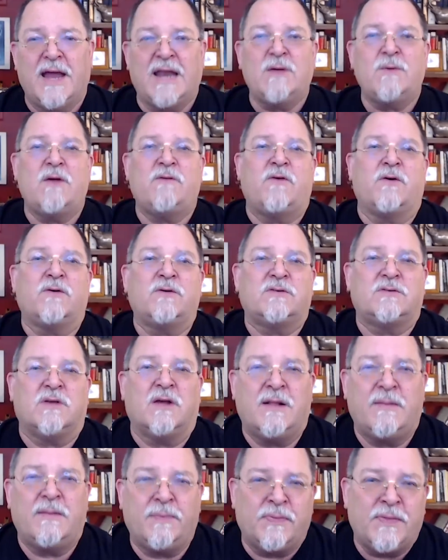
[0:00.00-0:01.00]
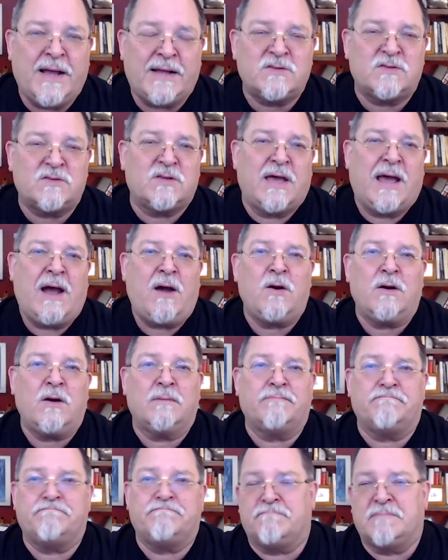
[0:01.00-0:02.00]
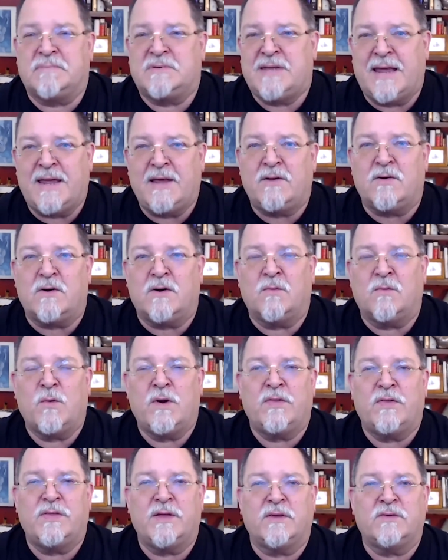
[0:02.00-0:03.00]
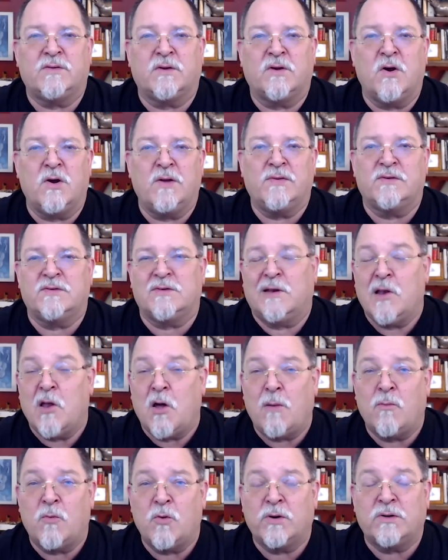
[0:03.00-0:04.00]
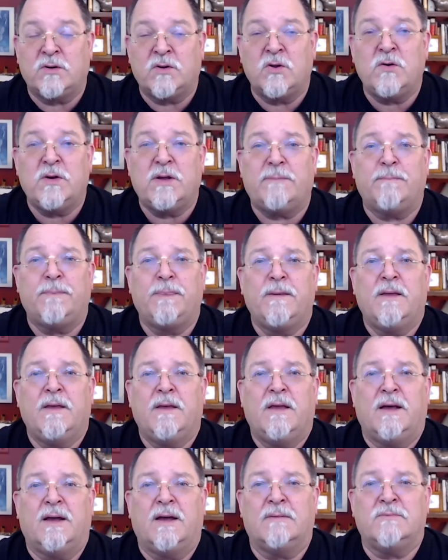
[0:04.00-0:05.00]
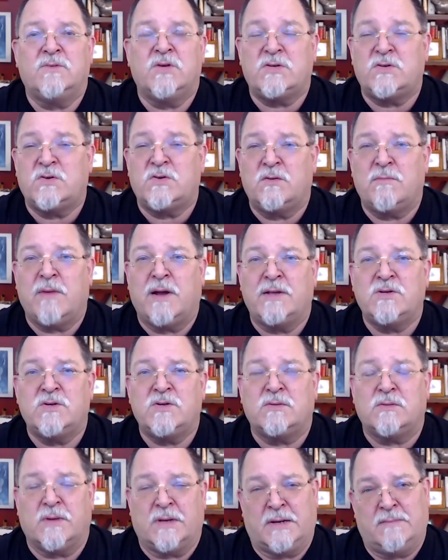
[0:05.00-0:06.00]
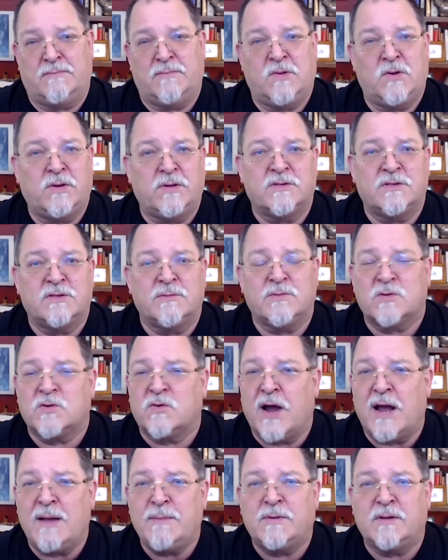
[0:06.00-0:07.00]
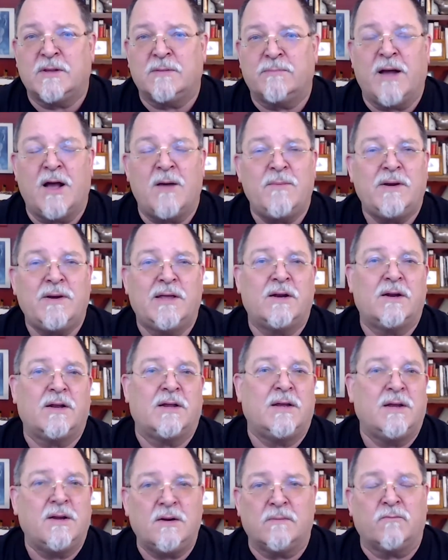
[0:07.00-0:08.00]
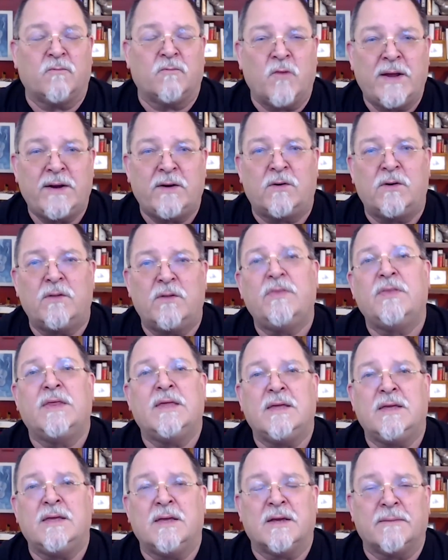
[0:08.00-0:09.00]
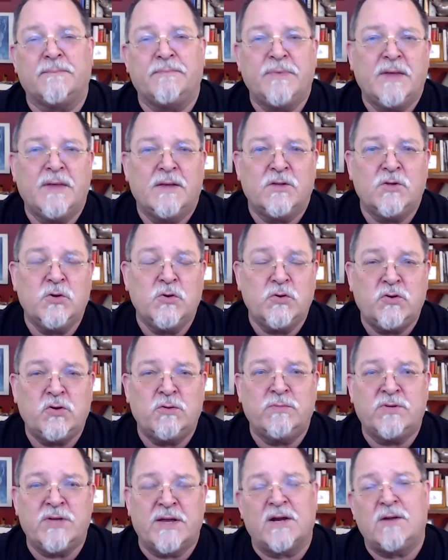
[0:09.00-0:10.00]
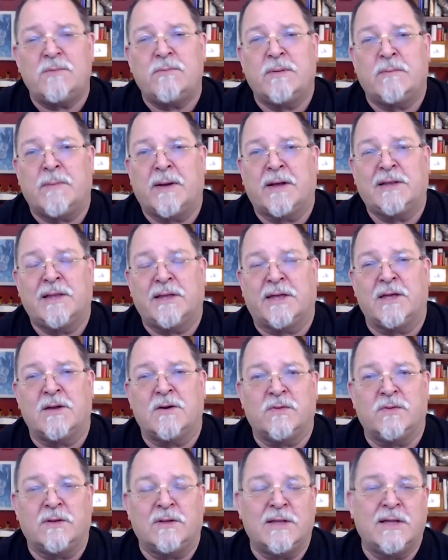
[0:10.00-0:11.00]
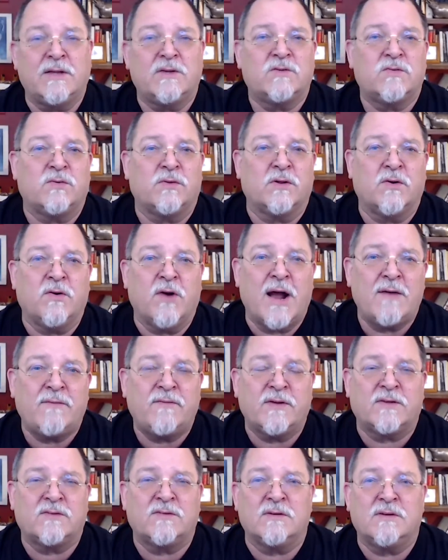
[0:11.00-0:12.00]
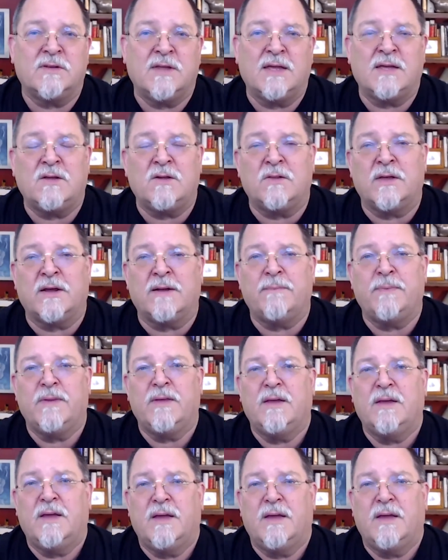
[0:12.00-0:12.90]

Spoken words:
Anyway, folks, that's our take on where things are going. There's a lot more to it. Just to remind you, you can subscribe to the Bauman Letter here right on the YouTube channel by clicking on the links or the graphics that take you there.